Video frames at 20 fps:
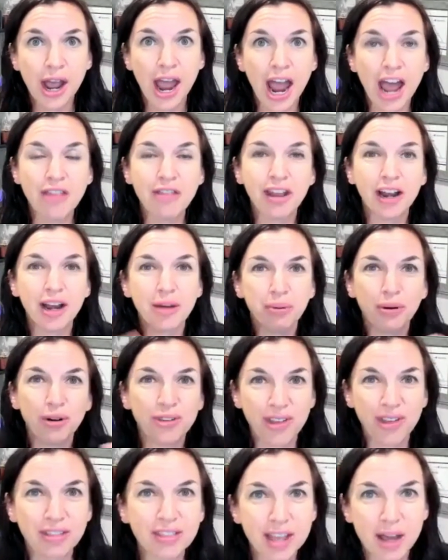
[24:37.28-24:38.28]
And then I
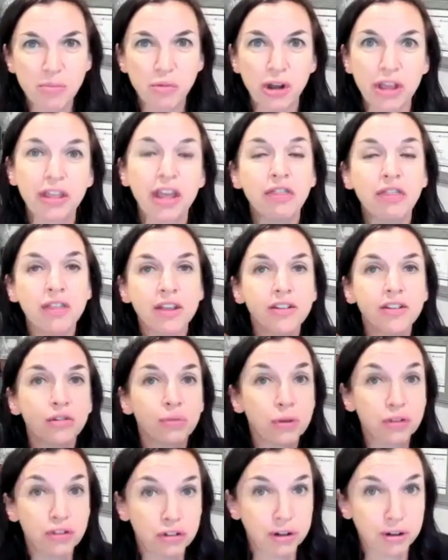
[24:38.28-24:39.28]
present them with, and this is
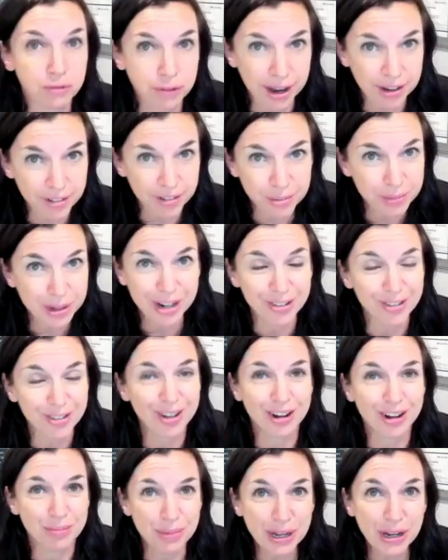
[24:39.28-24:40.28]
what your investment is
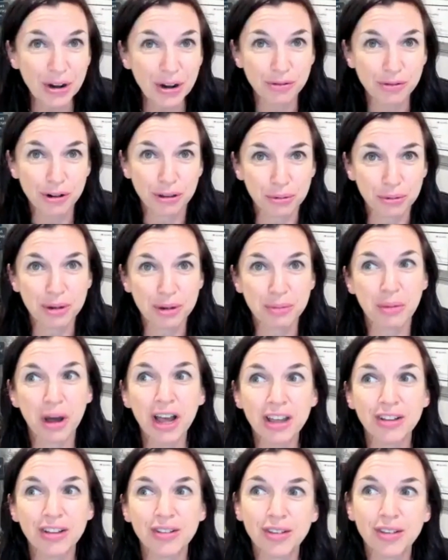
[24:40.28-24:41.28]
going to be over 3
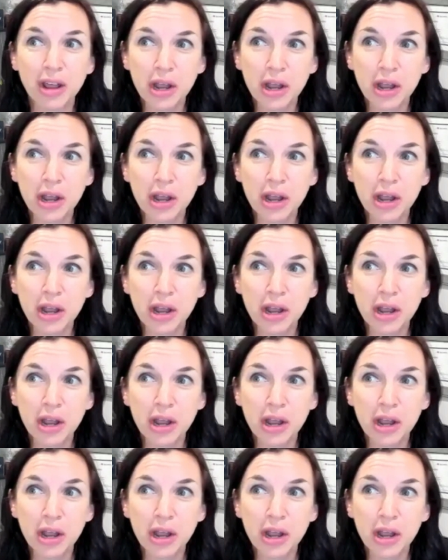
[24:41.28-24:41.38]
months.